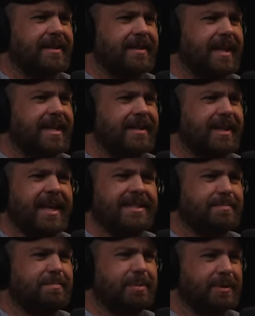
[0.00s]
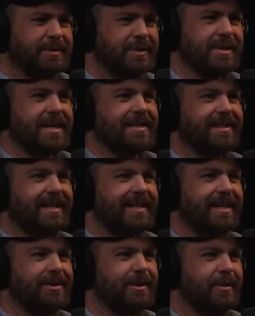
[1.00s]
like that's bullshit
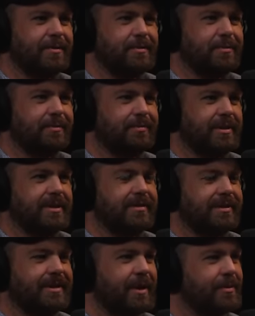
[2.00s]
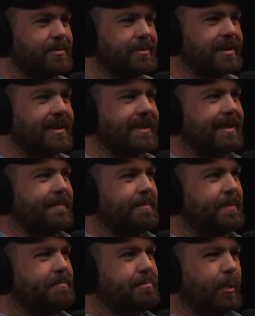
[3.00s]
like don't re- don't
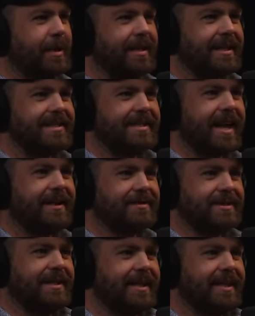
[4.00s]
boil it down to